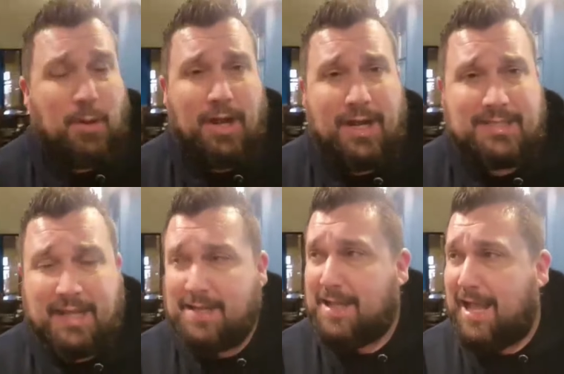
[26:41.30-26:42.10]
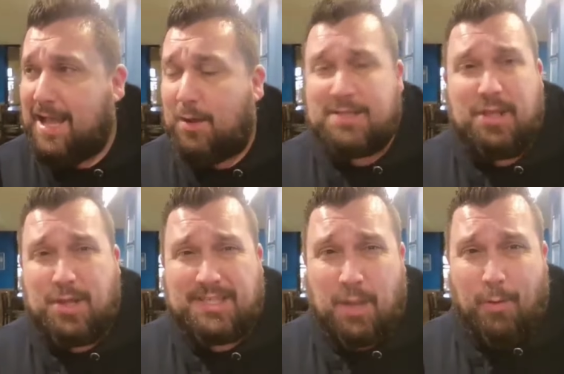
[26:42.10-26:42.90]
quite like this now. Uh,
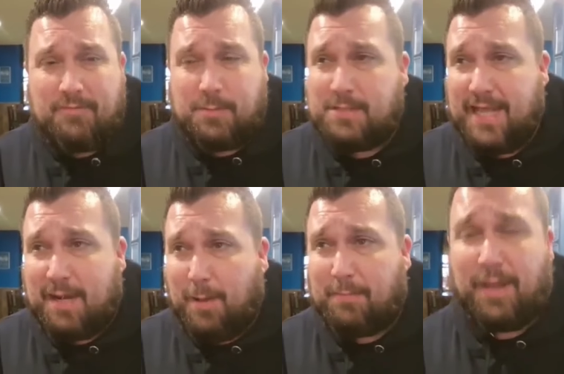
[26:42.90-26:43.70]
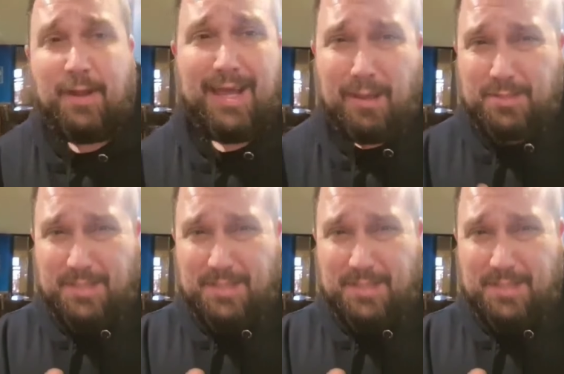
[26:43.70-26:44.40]
you can take Wetherspoons out of the pub though. It'll still